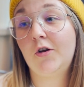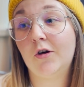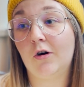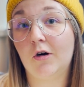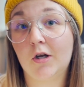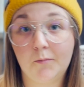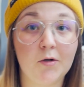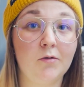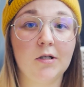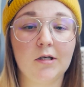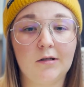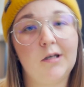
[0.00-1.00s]
your
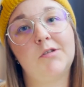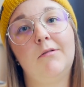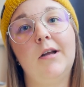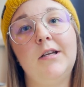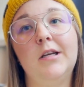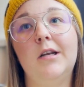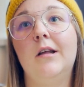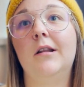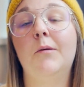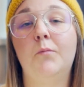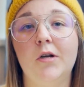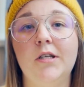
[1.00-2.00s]
computer, that's where I did, and
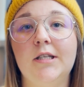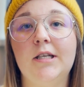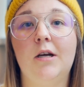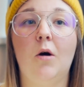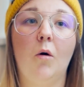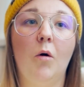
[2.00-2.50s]
then printed it.